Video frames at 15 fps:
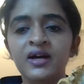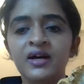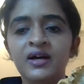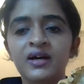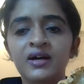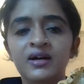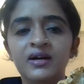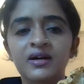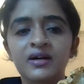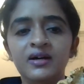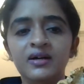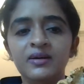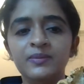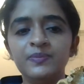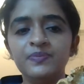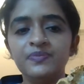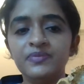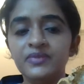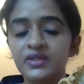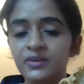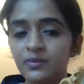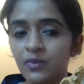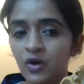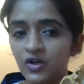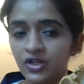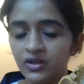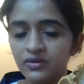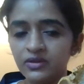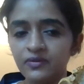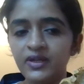the
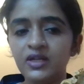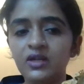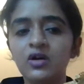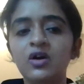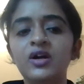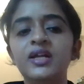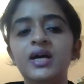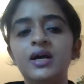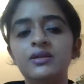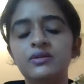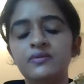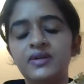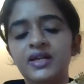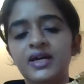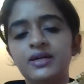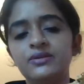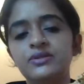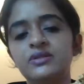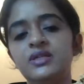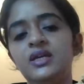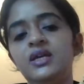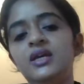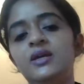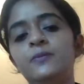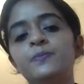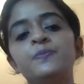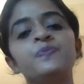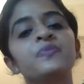body of sphenoid as well as the